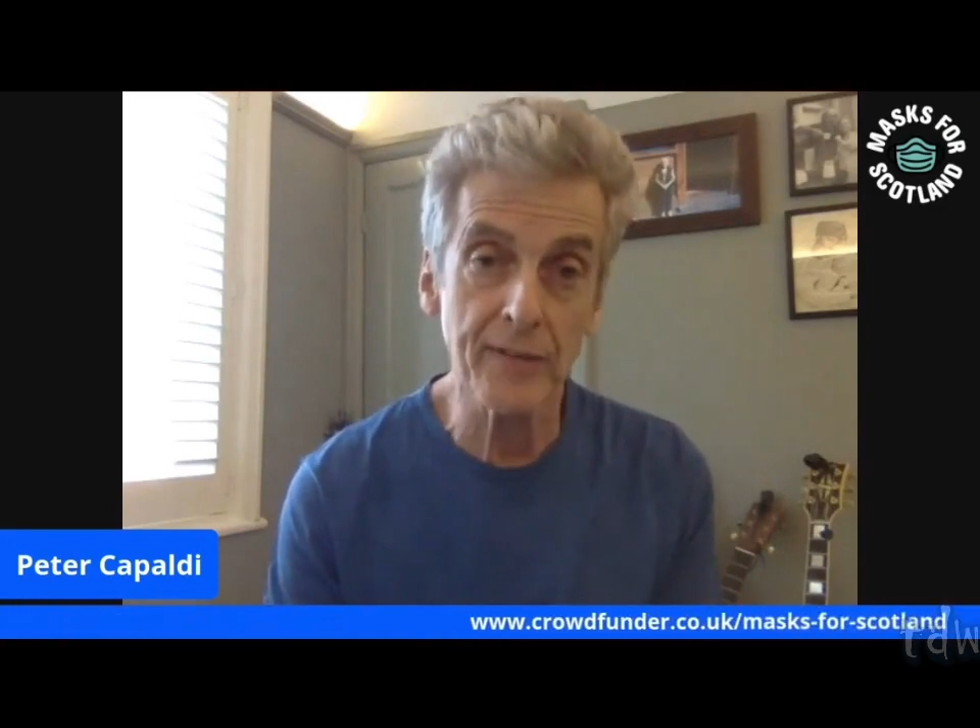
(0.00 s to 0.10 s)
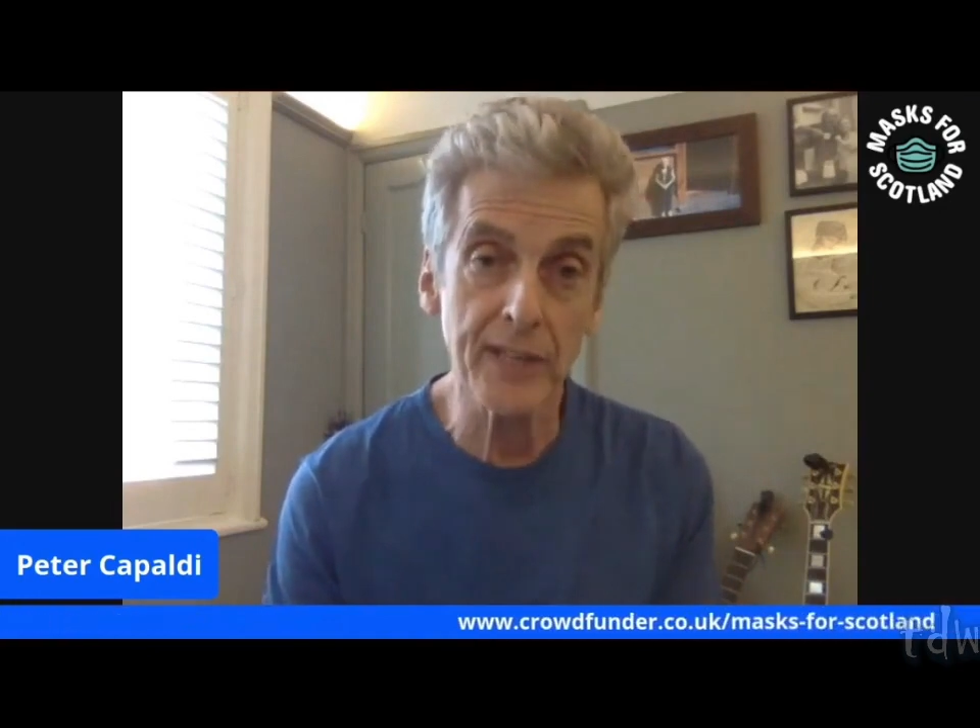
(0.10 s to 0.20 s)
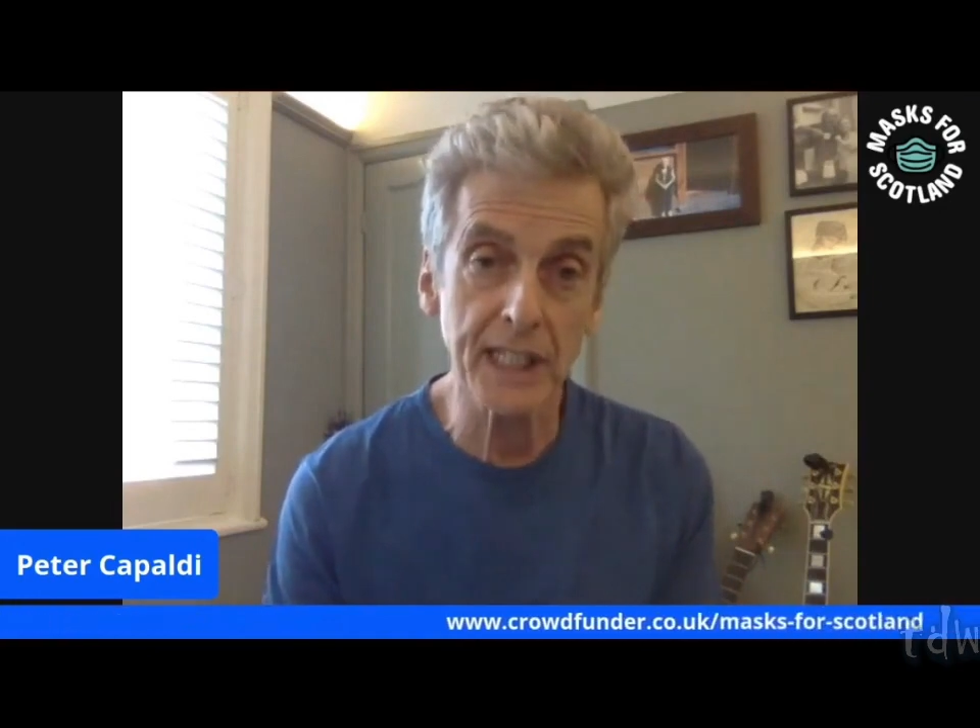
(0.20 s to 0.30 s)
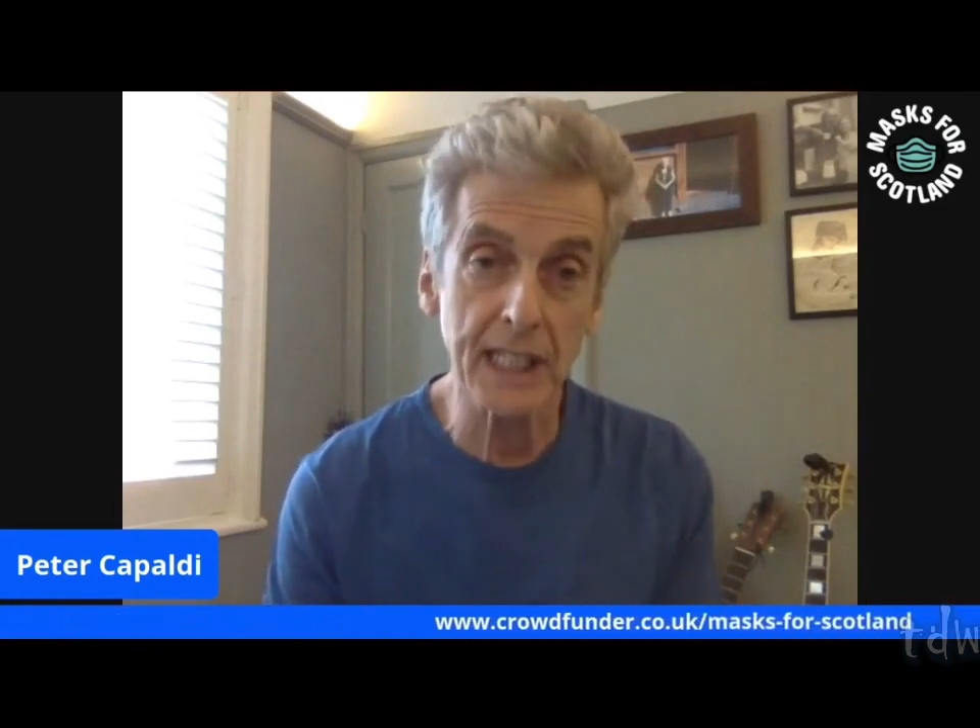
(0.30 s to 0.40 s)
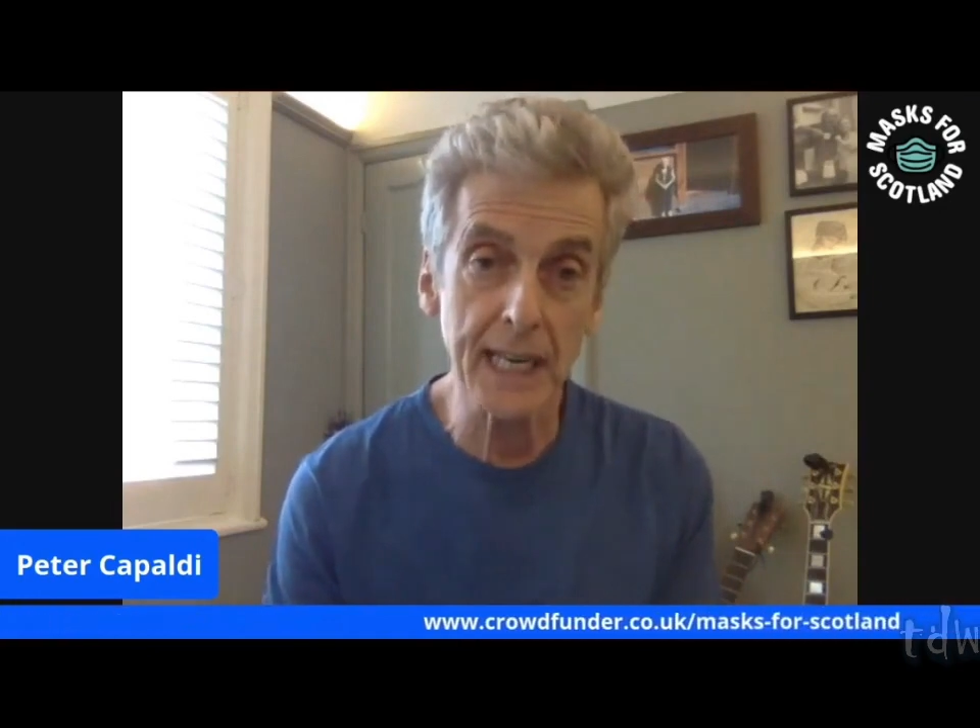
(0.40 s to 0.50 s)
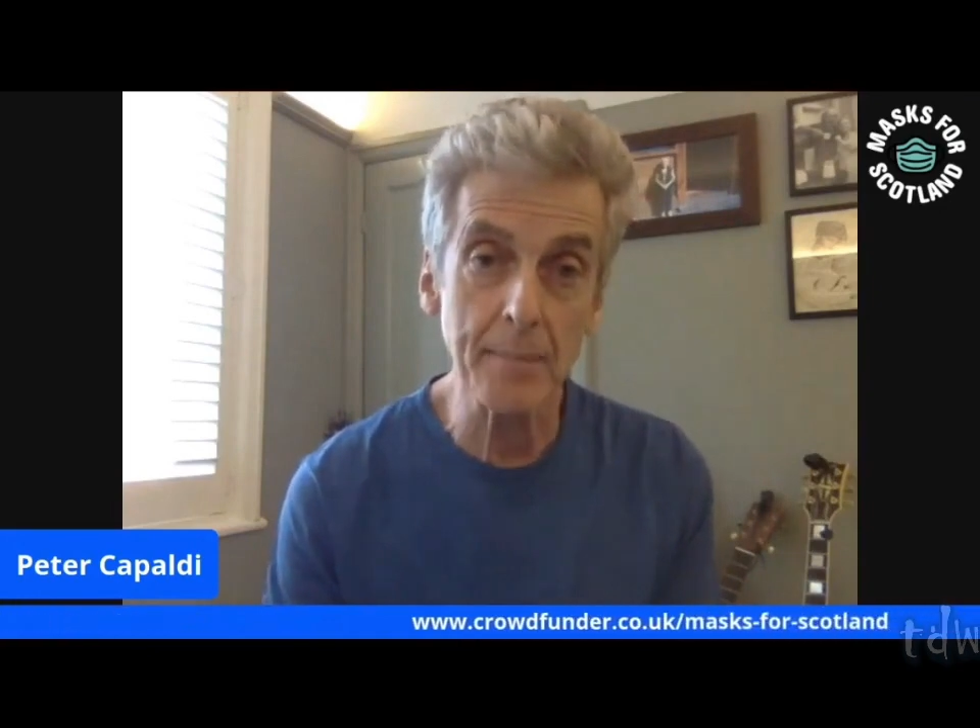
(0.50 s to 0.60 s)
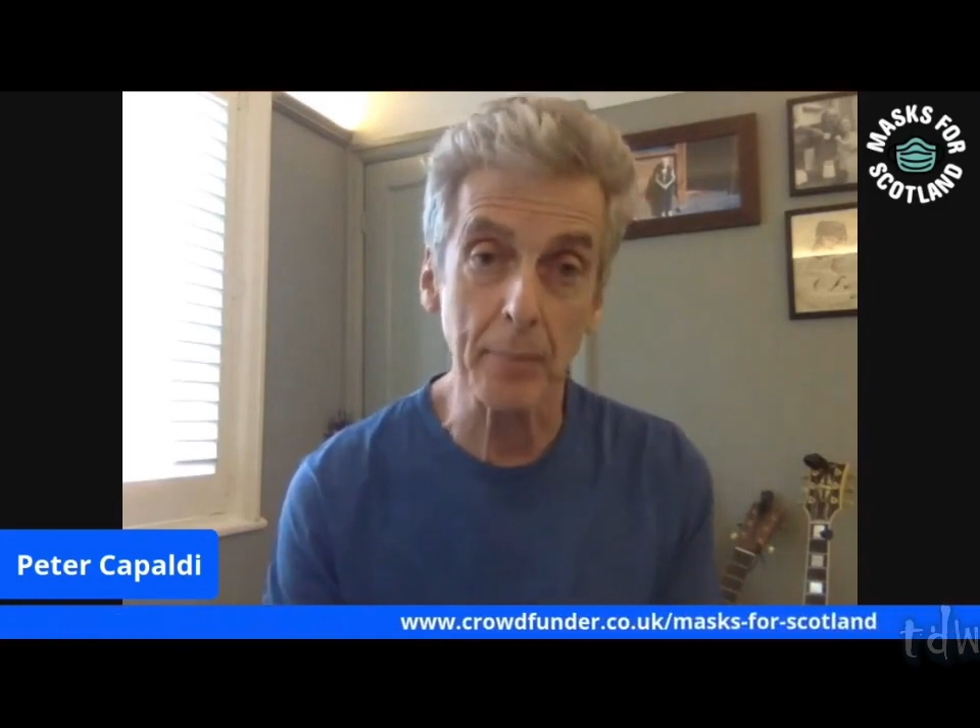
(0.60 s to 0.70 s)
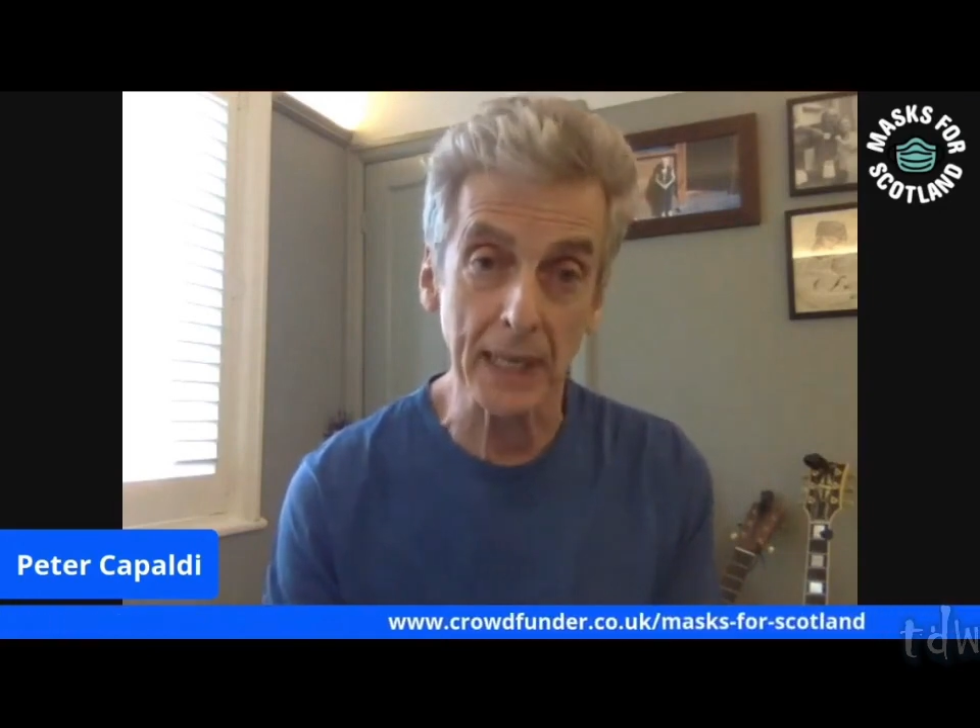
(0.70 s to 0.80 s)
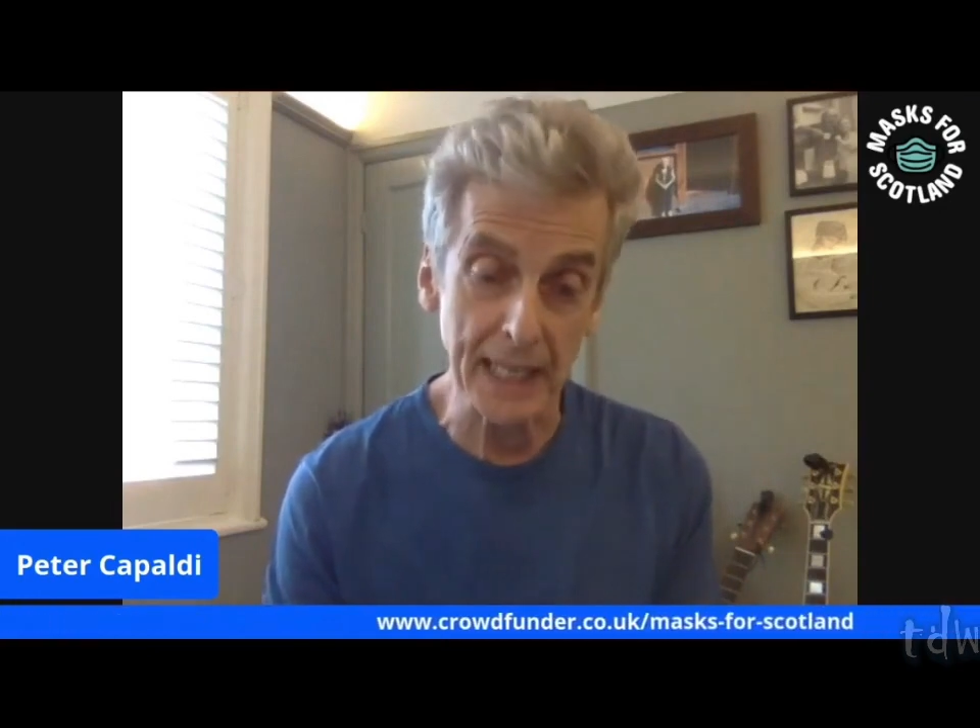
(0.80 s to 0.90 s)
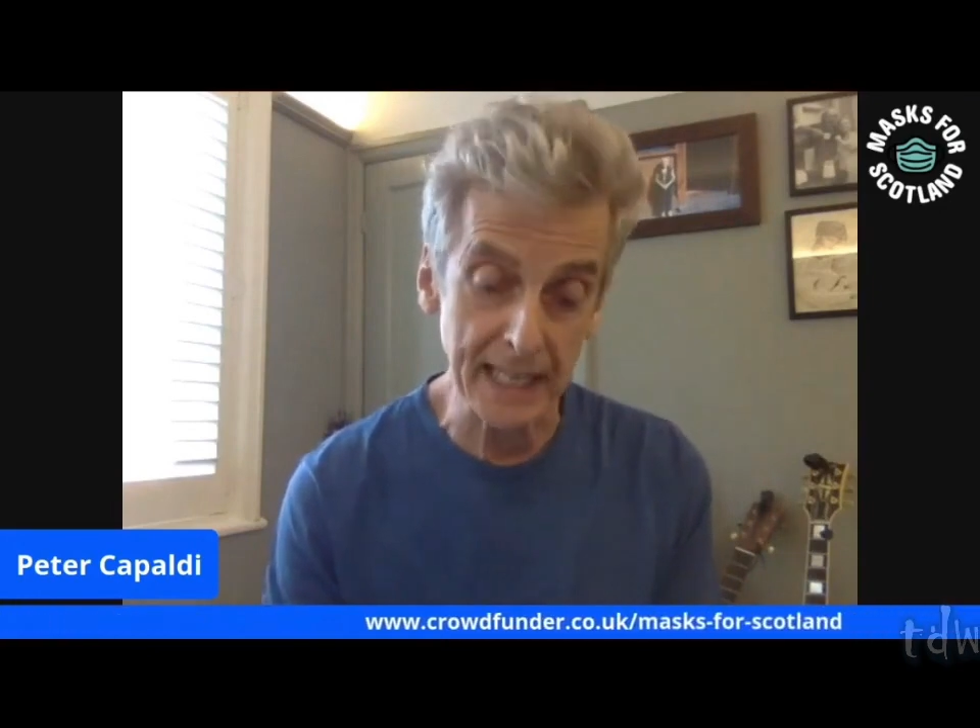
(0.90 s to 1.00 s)

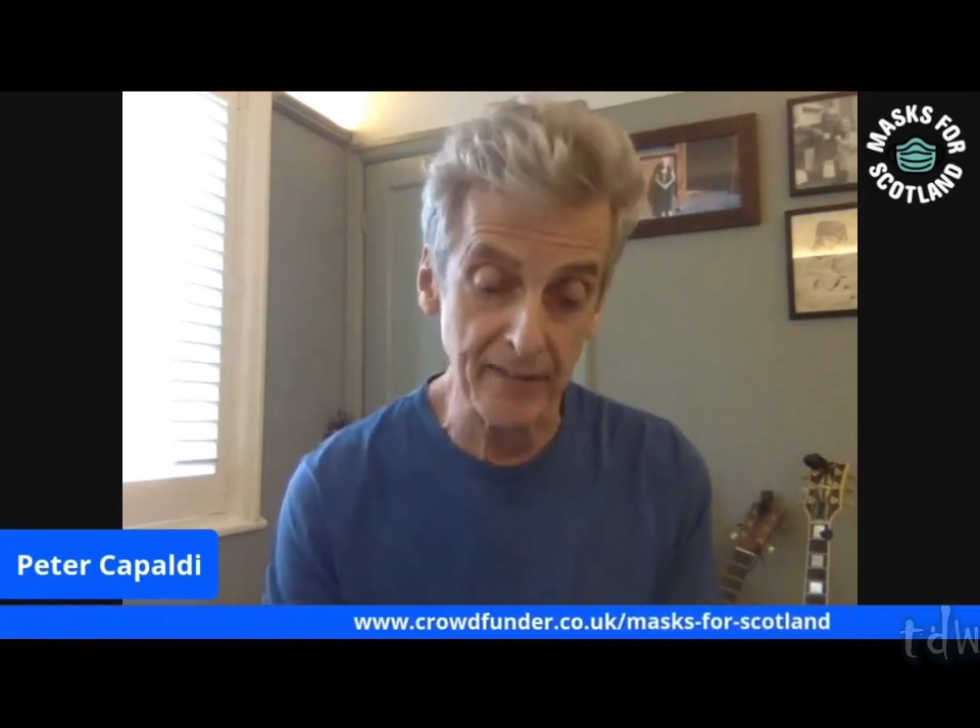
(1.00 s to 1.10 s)
previously